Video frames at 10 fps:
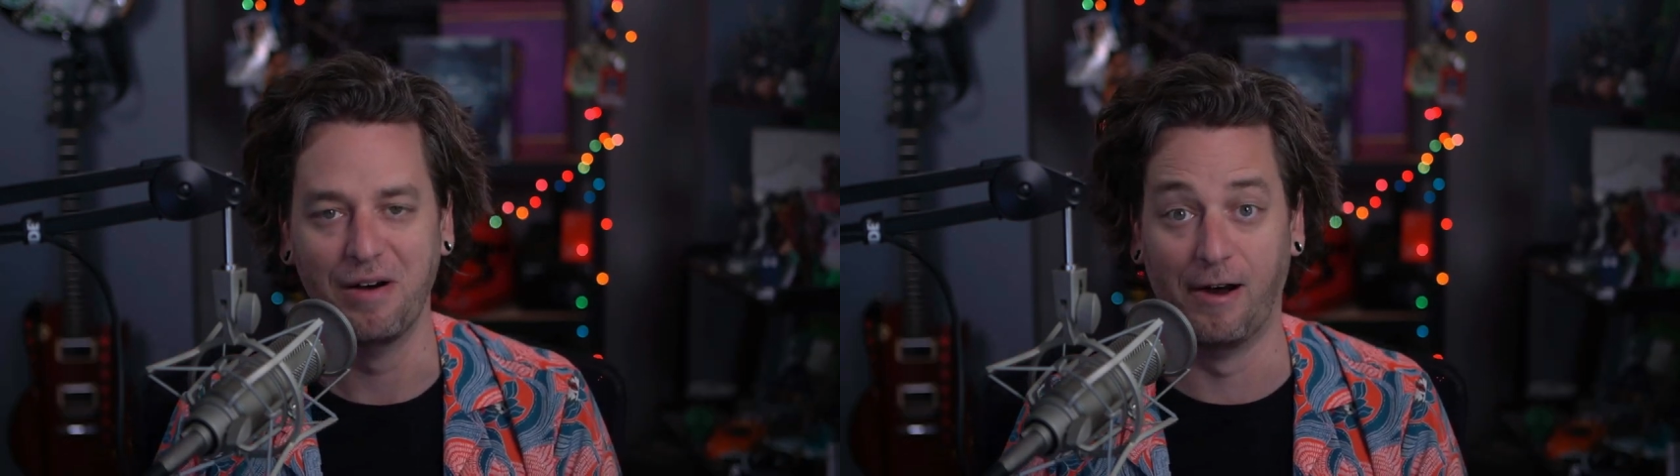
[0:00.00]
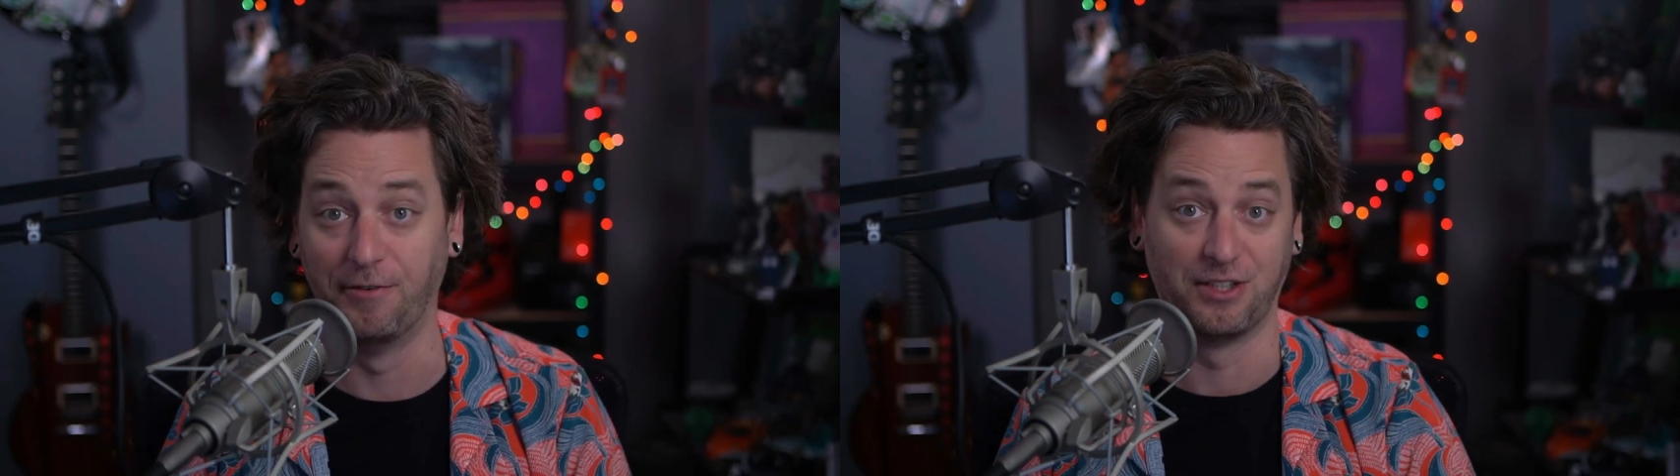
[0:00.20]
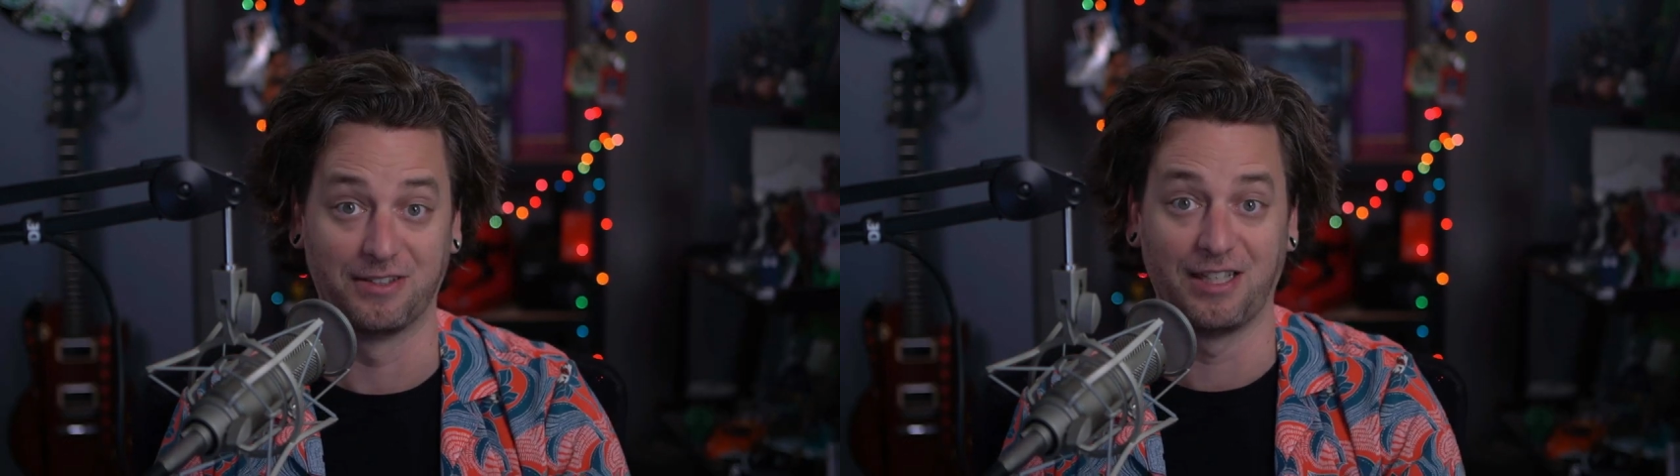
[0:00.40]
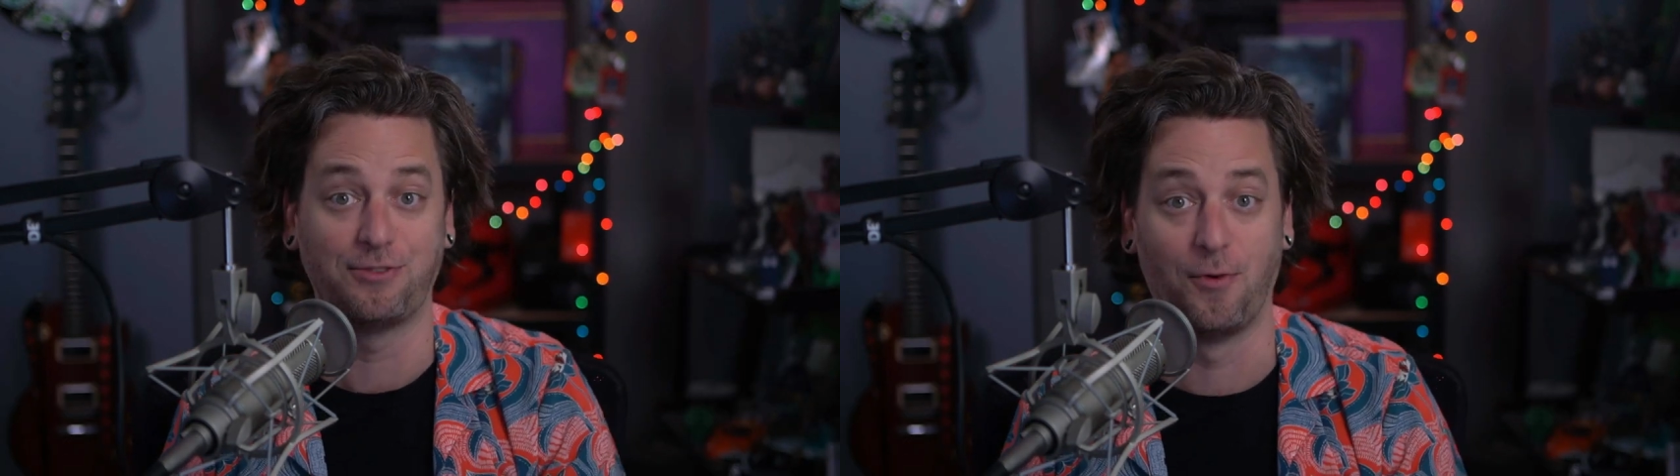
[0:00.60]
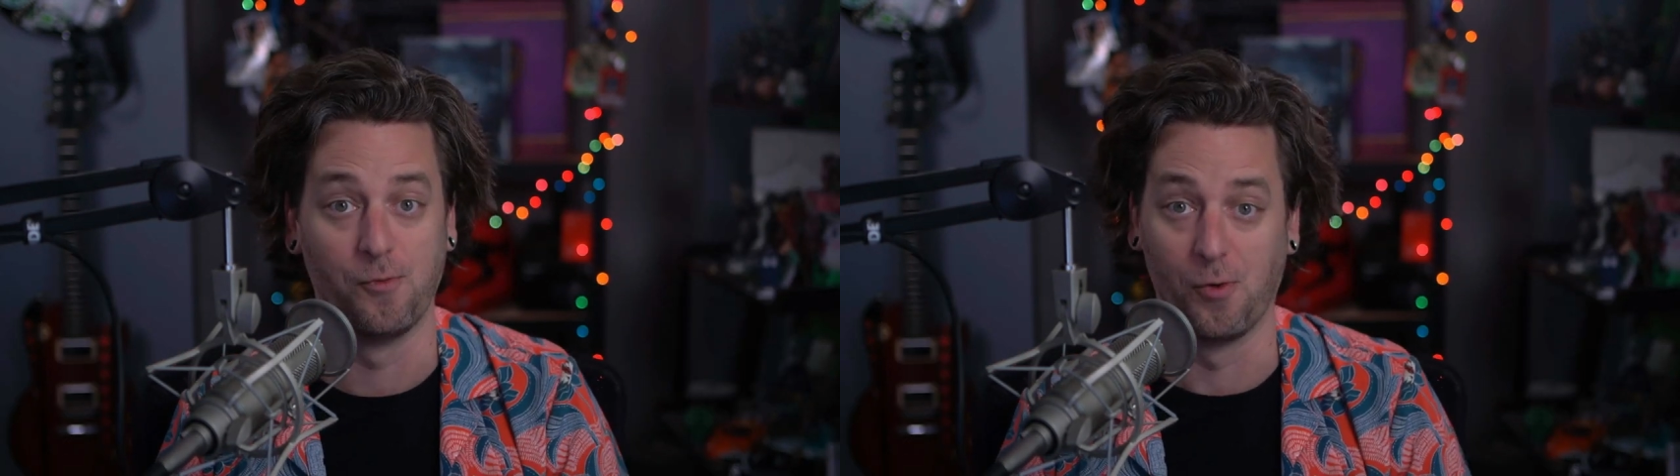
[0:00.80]
of a
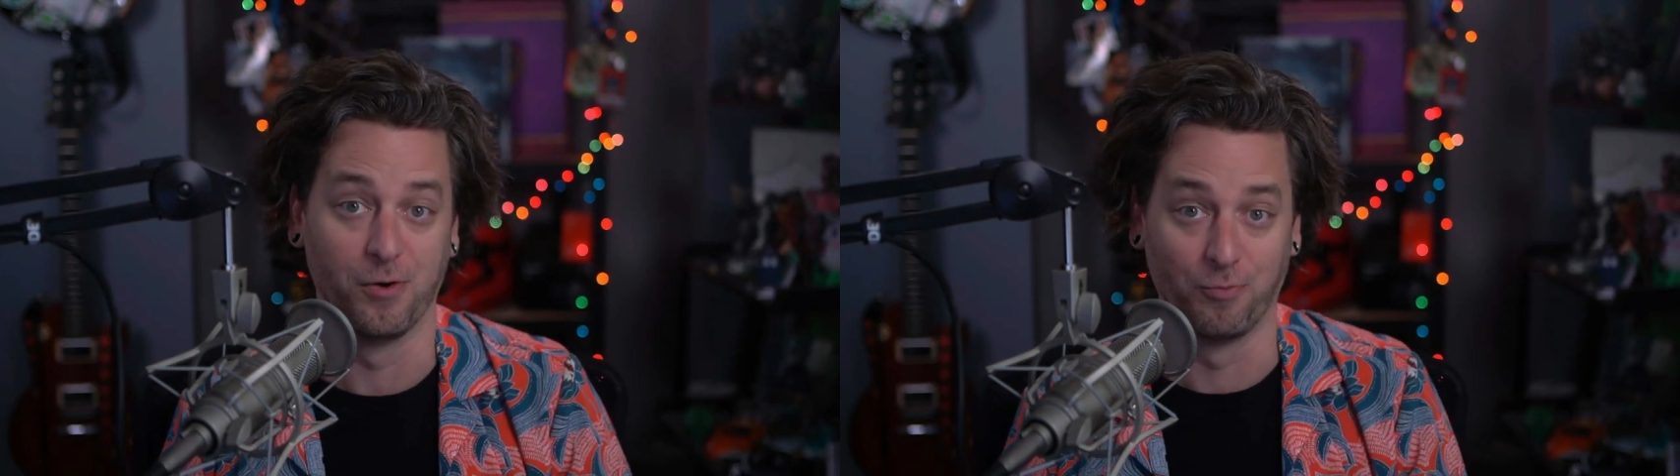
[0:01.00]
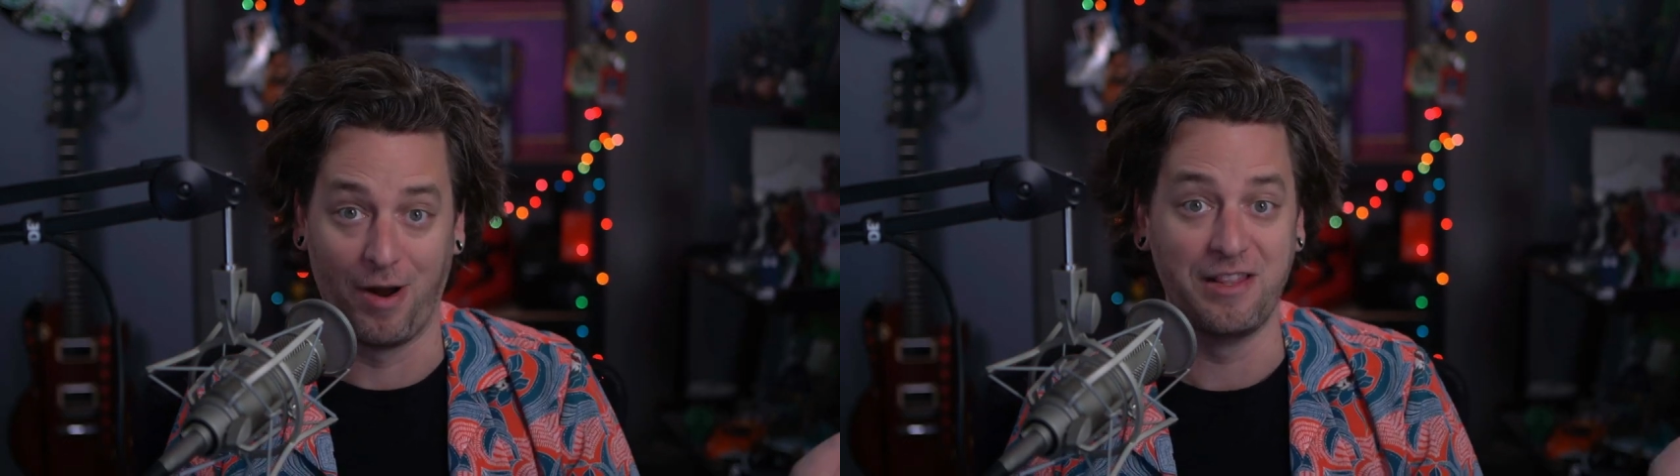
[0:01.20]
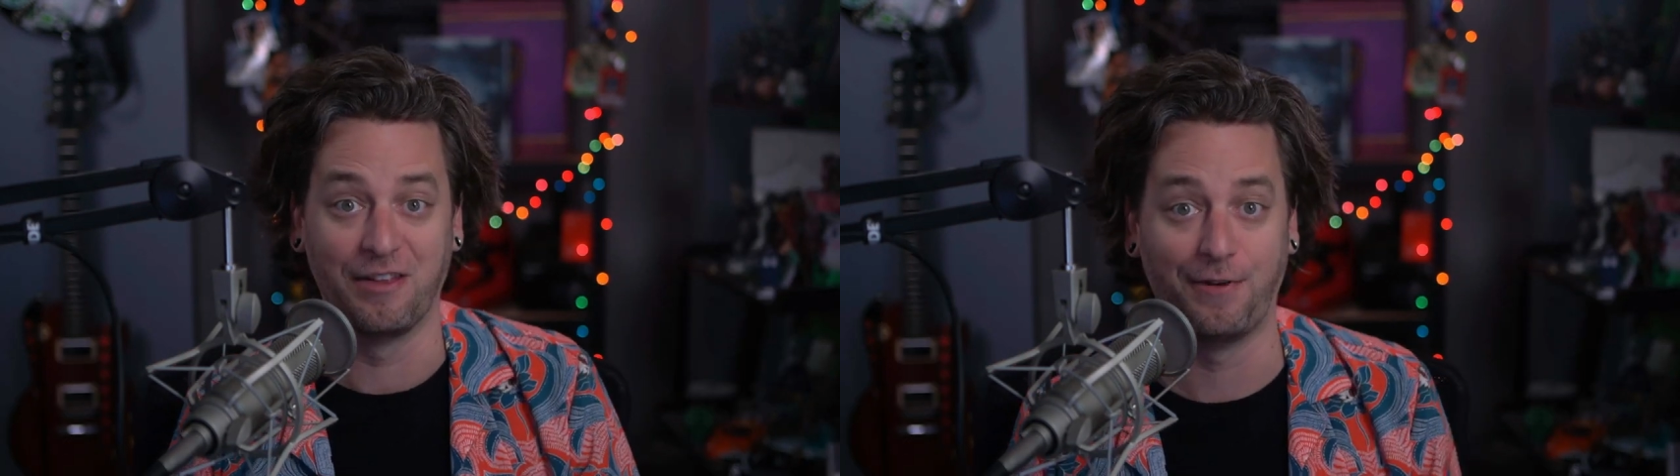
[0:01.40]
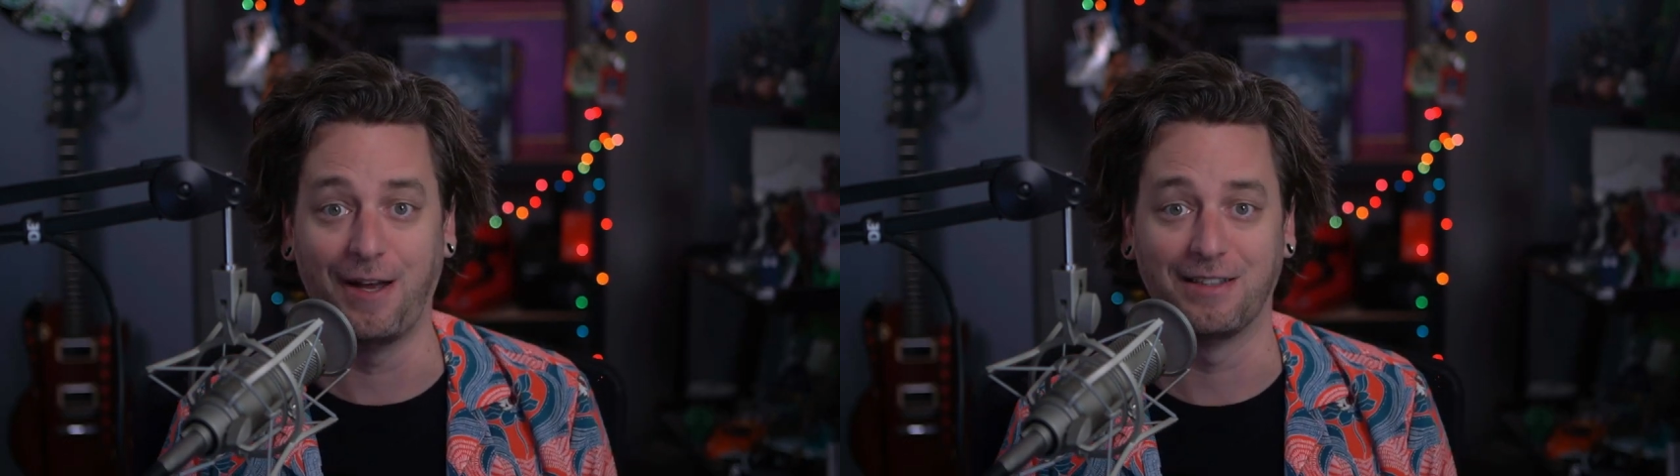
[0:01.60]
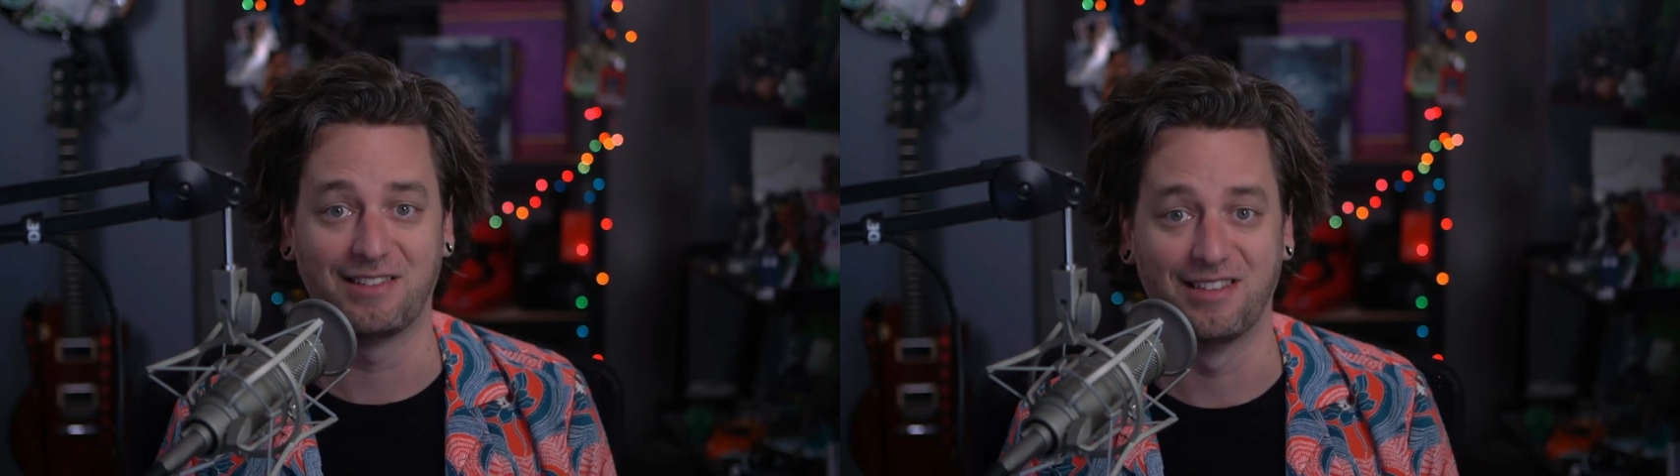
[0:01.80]
successful war right in the
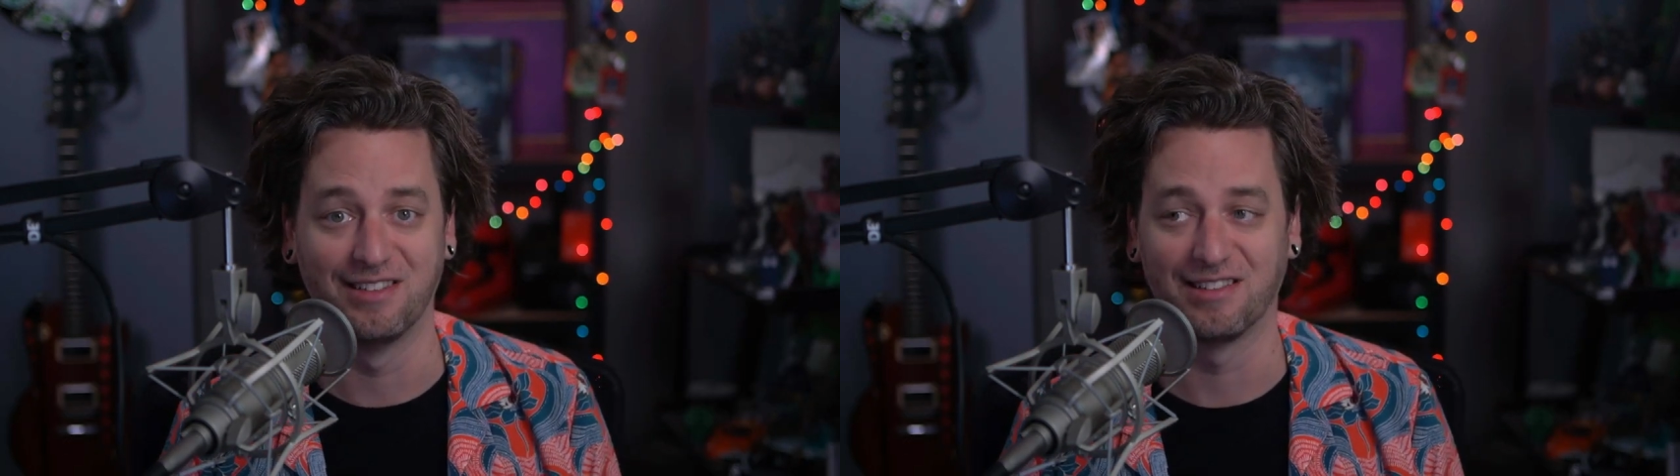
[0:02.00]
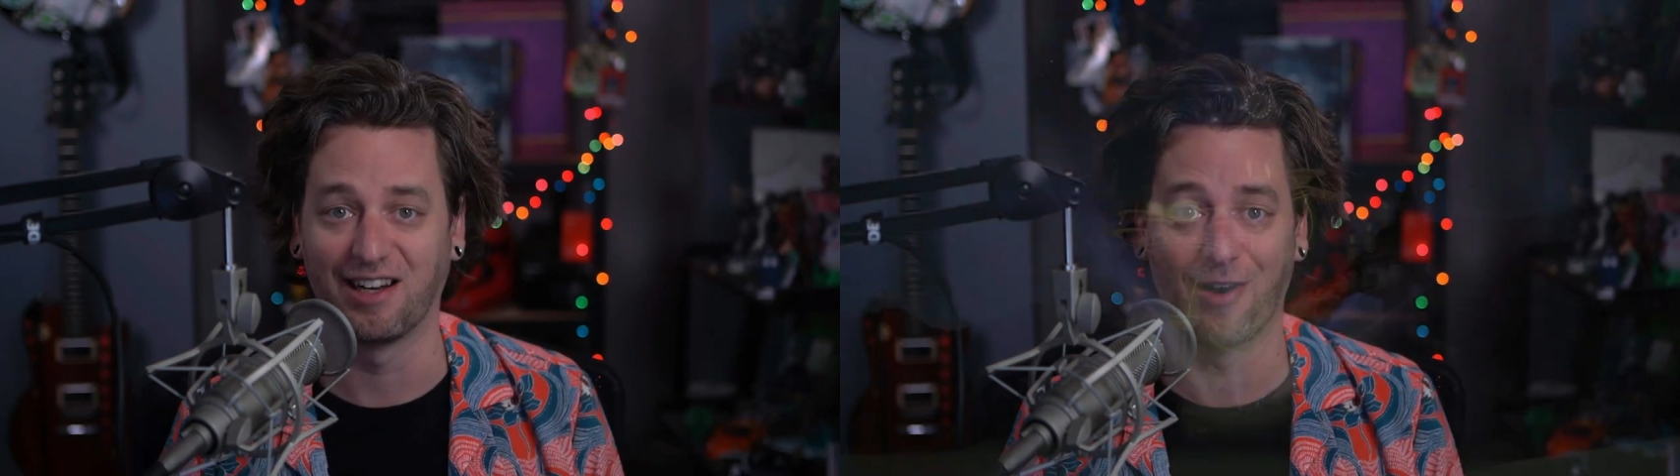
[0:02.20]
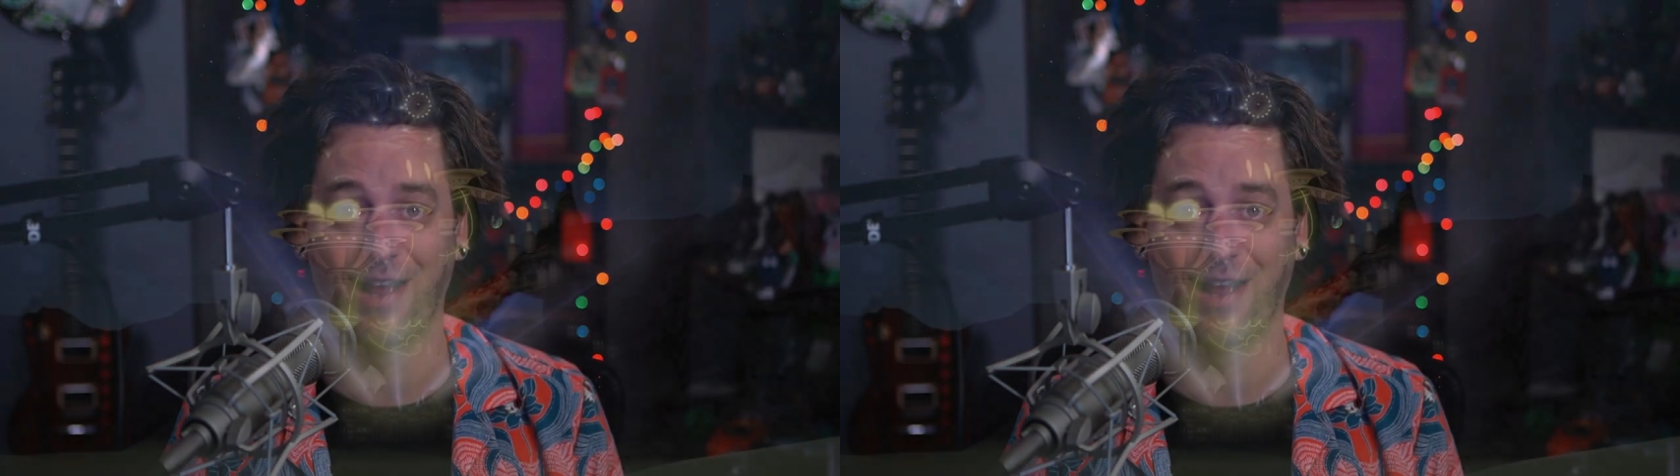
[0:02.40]
face. And it's like, all